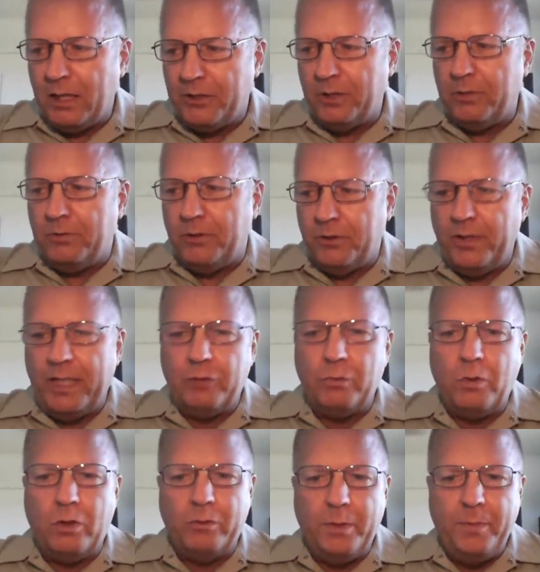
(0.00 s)
Uh, so, so
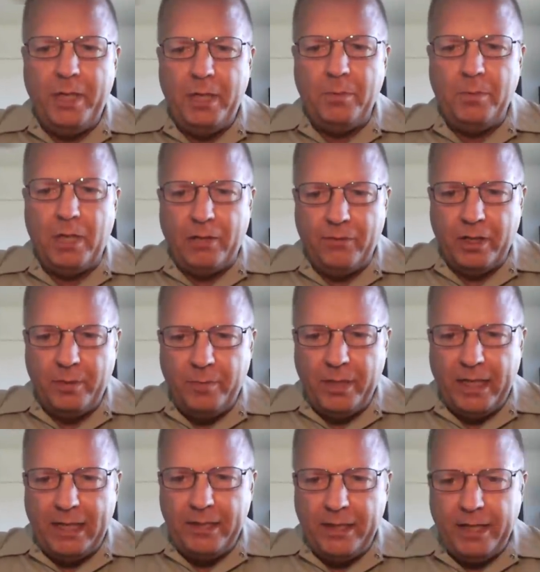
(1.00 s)
that's what we mean by a very
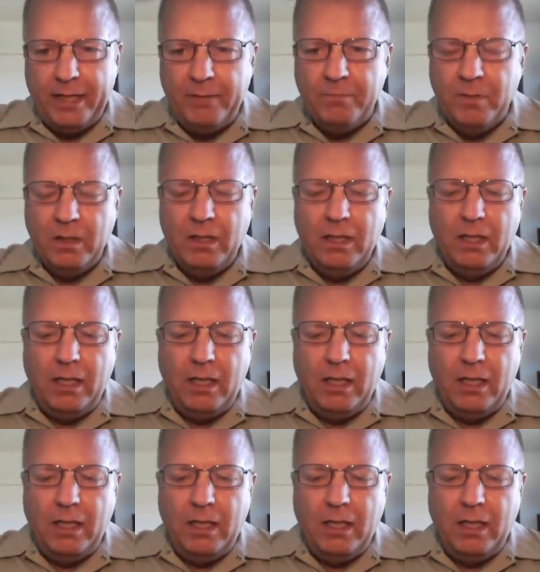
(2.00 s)
bad day.